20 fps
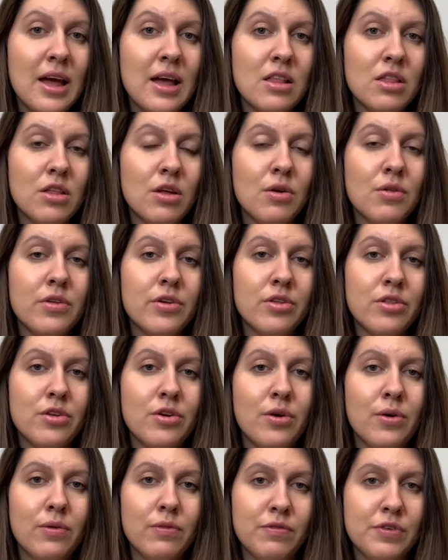as though there's
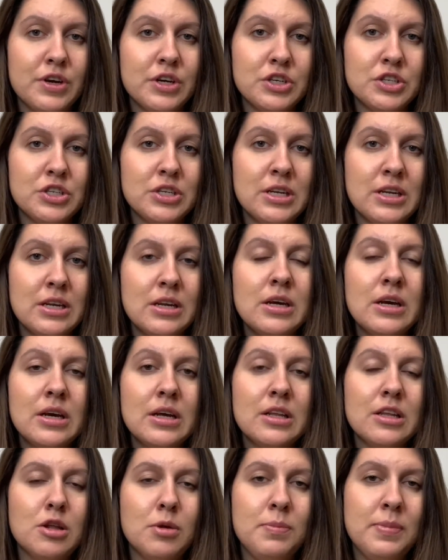no function
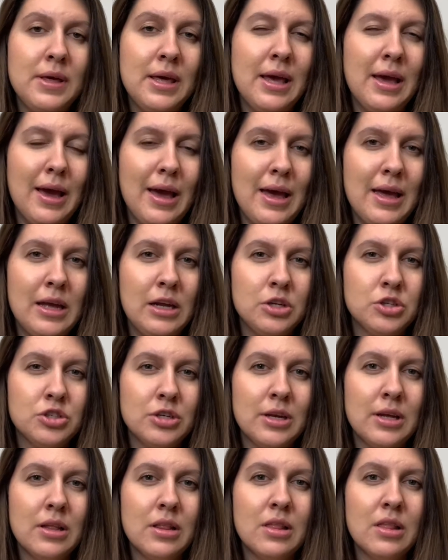to being
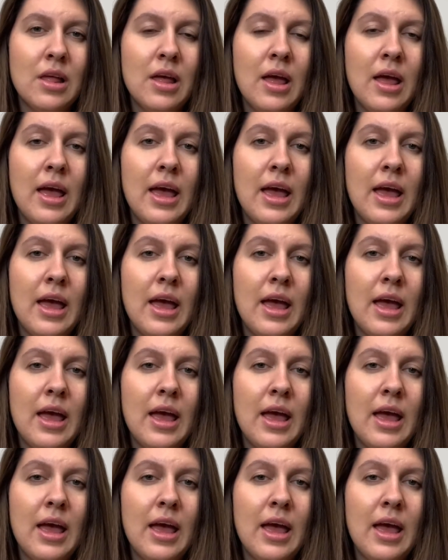anxious.